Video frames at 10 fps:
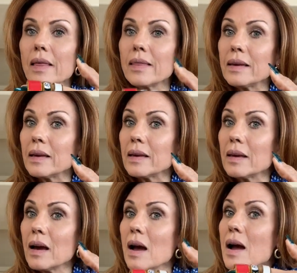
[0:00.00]

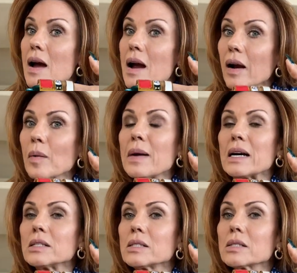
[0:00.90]
the
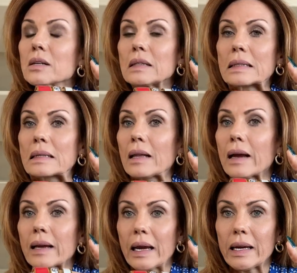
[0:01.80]
Hermes Clic
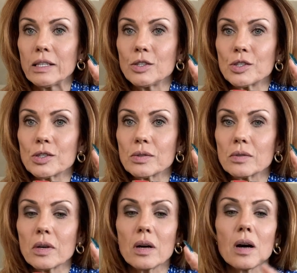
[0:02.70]
Clac H
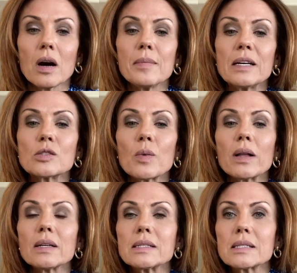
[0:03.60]
um, as
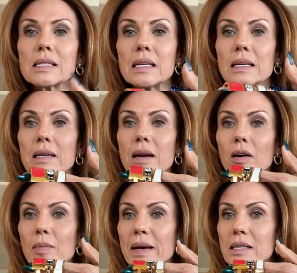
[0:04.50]
well as the
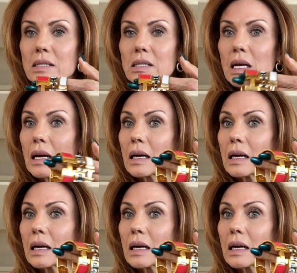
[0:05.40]
Hermes